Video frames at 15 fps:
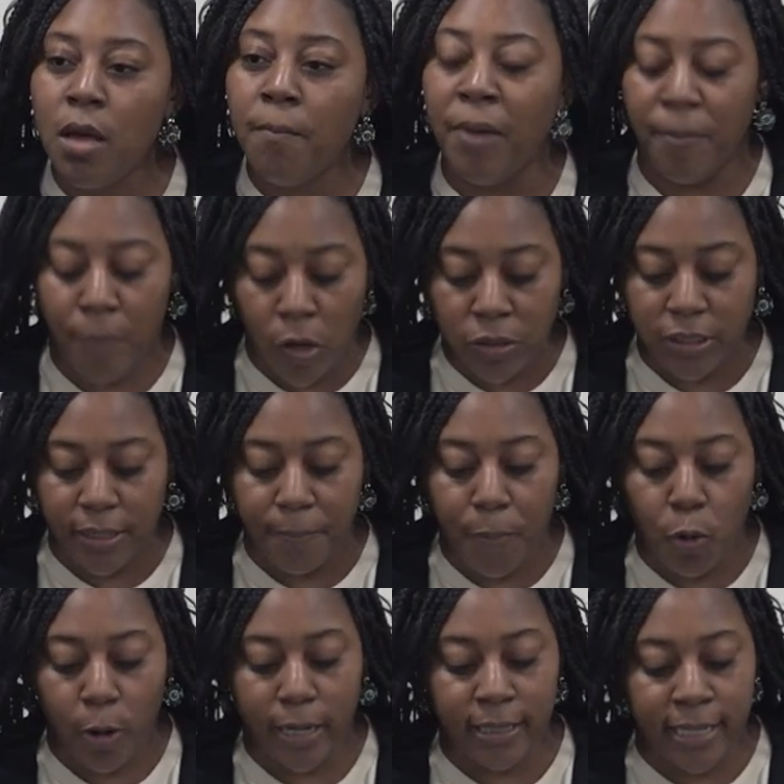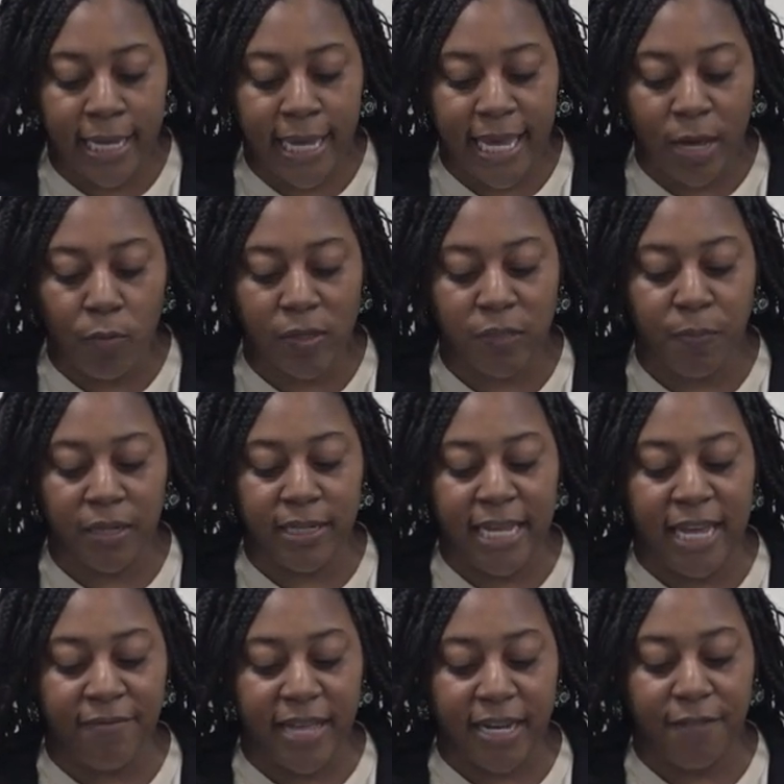But most importantly, it was
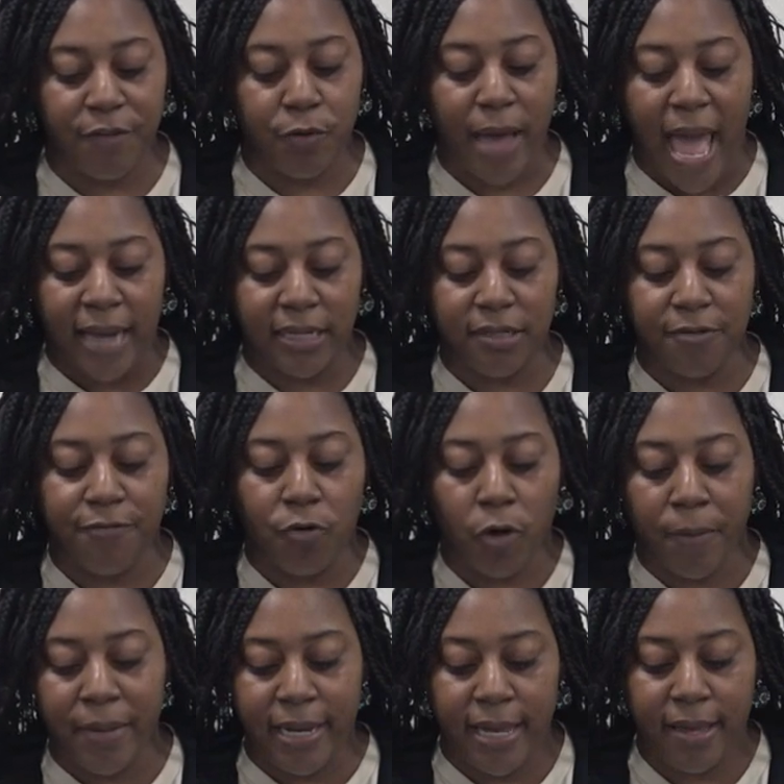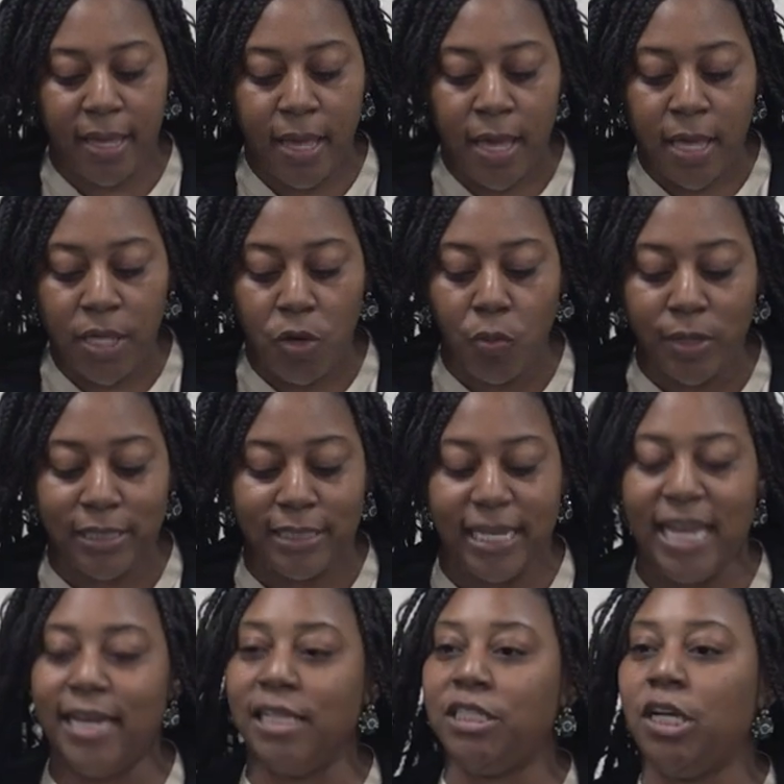believed that if you had a deformity, you were
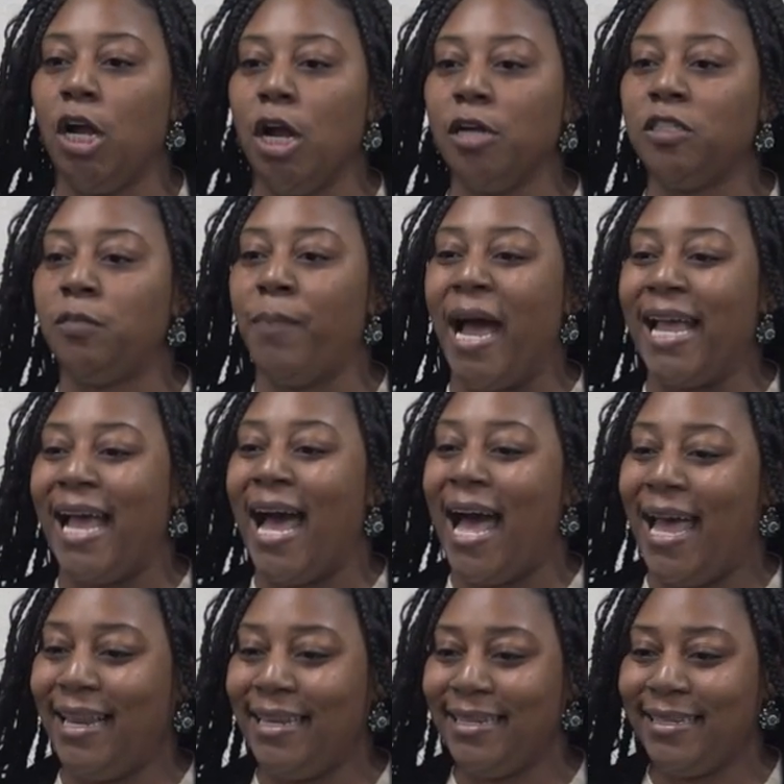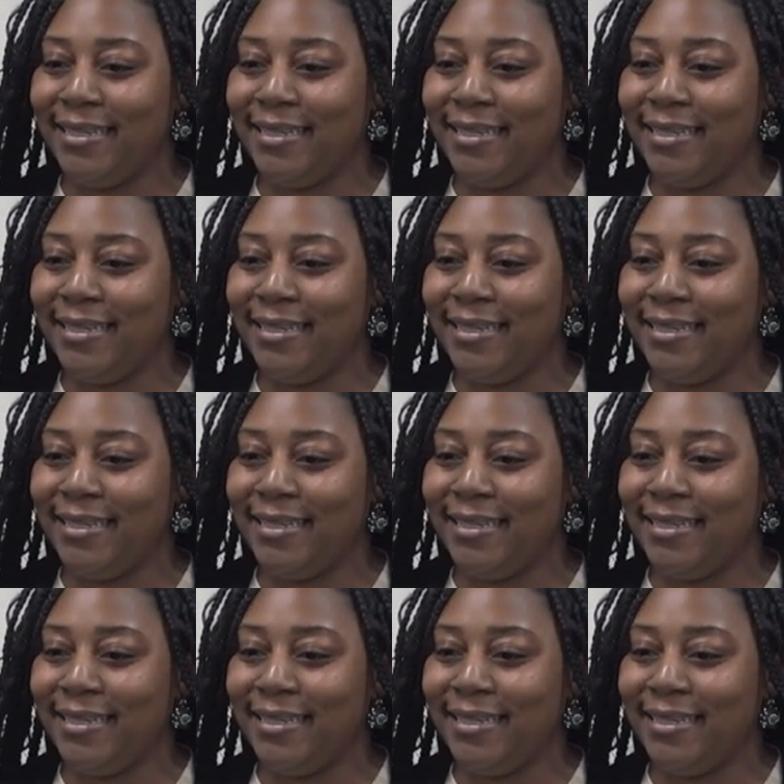seen as cursed by God.